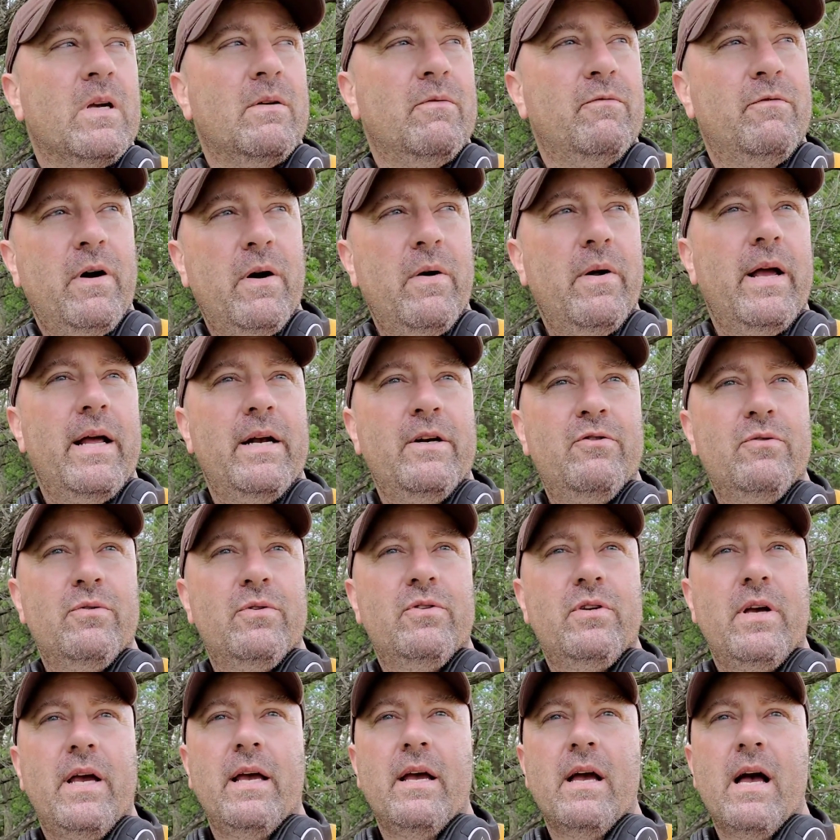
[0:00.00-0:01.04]
Very
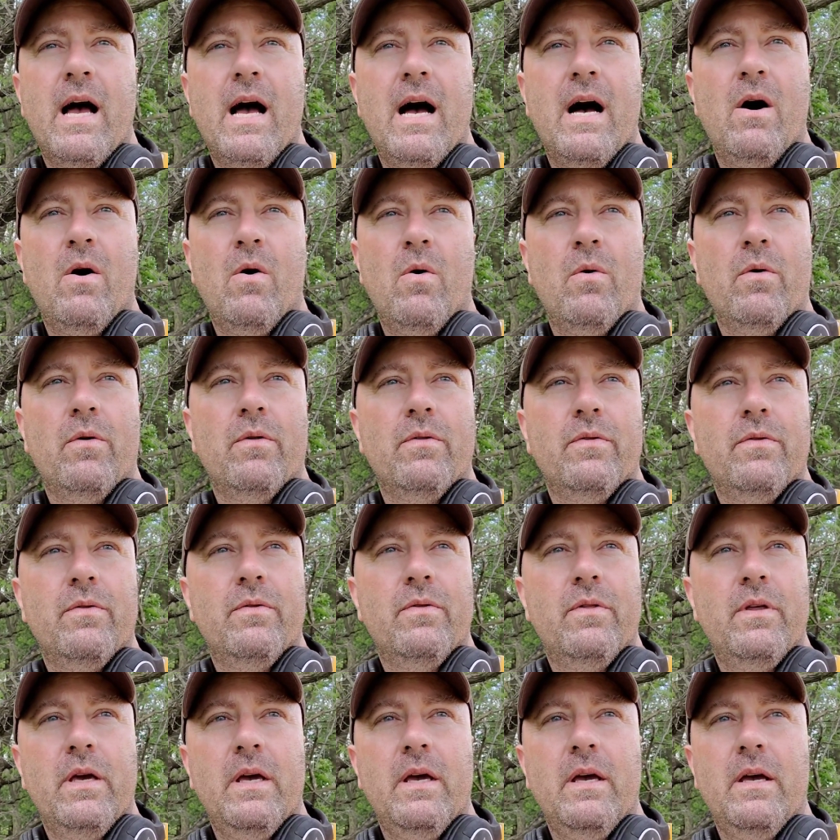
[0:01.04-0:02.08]
interesting how
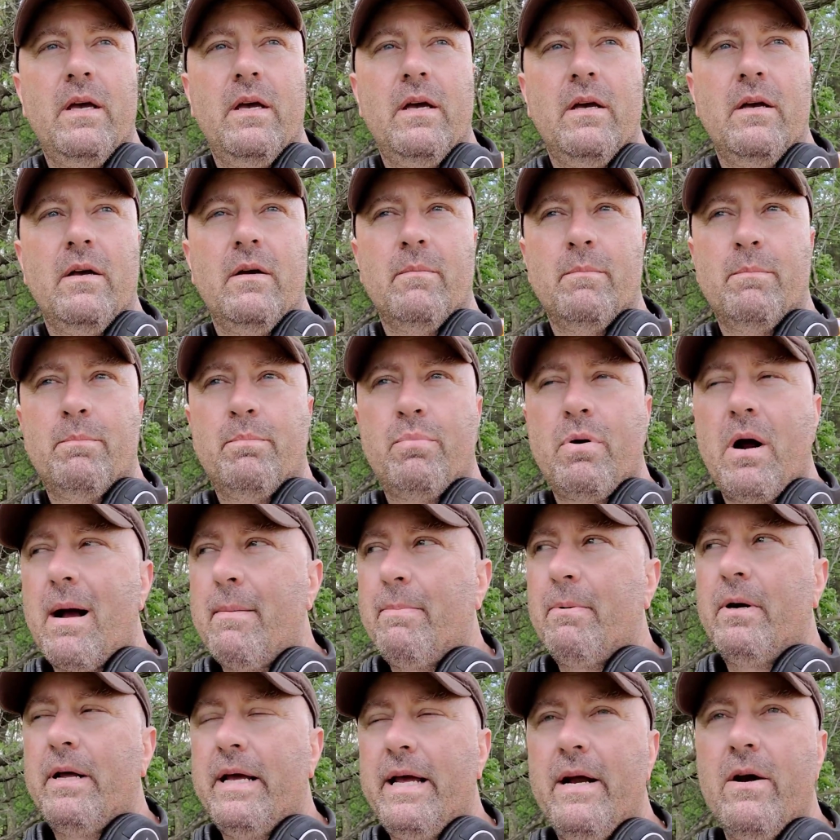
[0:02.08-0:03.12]
the
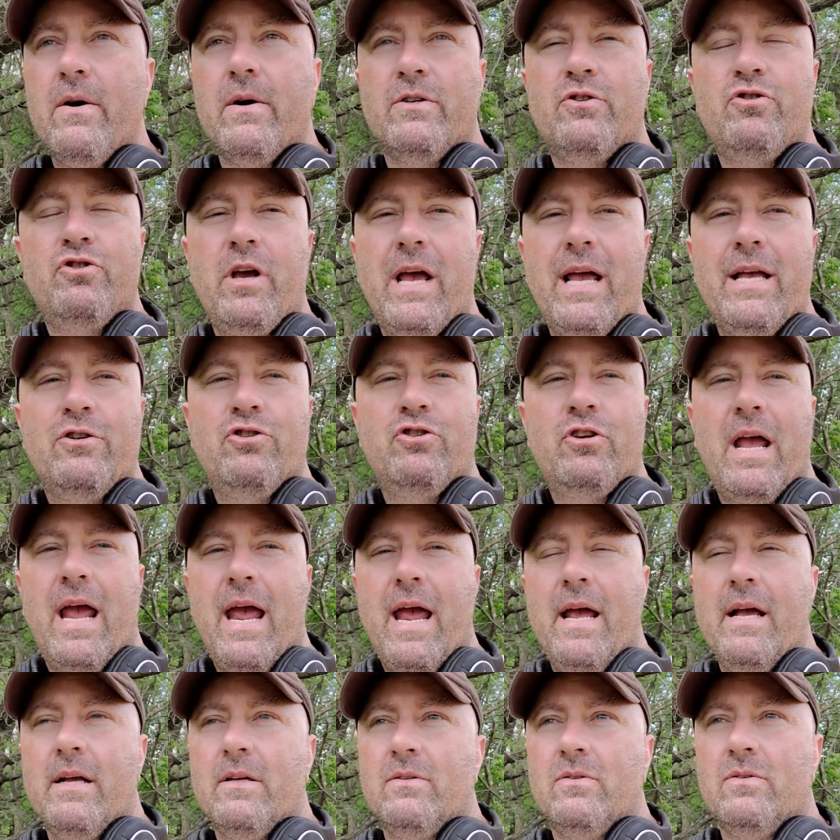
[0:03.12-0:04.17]
property here has changed
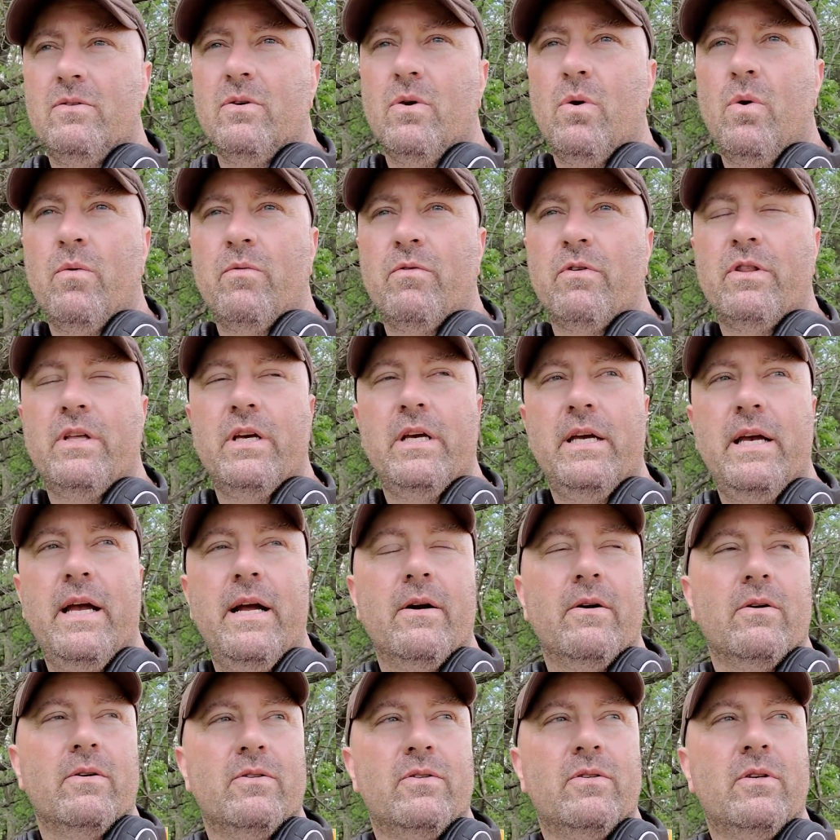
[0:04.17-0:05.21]
hands over the
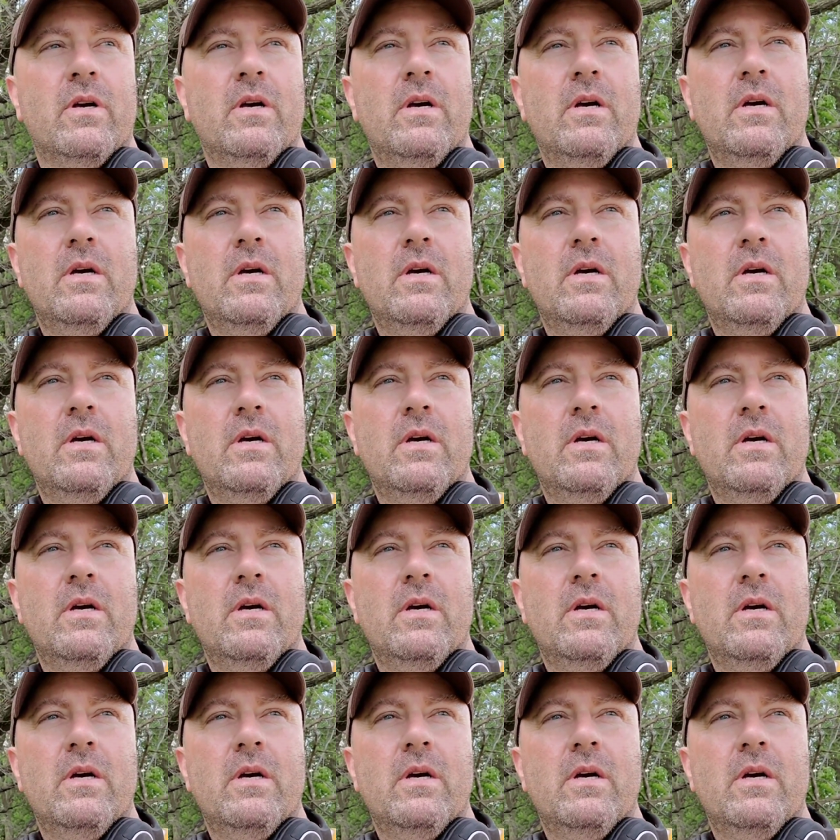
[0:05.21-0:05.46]
years.